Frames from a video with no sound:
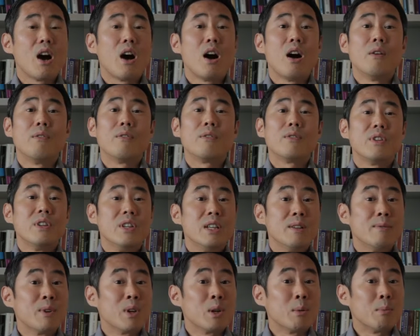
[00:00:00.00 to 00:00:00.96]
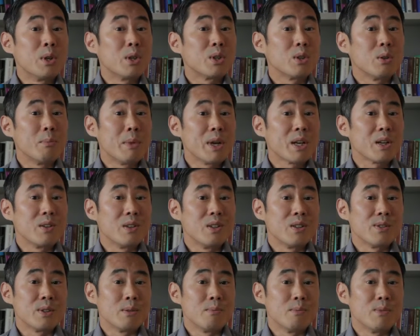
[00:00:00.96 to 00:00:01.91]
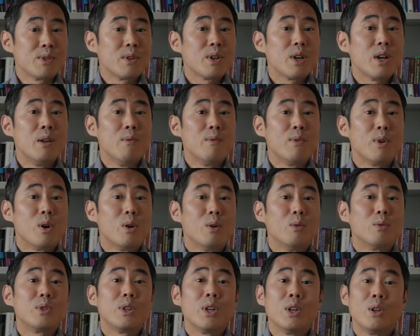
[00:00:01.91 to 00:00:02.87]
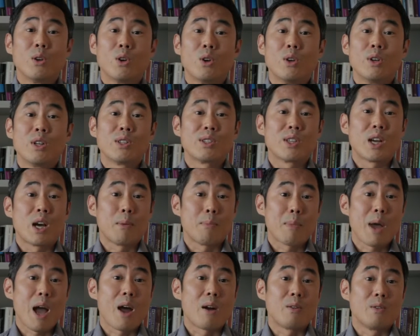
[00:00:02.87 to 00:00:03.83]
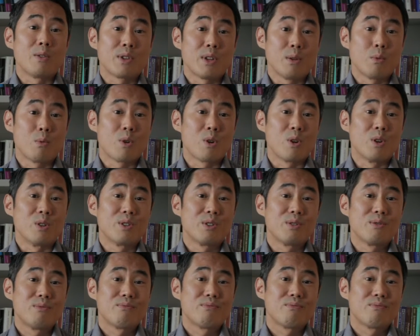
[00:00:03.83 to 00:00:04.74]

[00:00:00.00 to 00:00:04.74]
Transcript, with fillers: of the developmental mechanisms involved in learning sound patterns and words.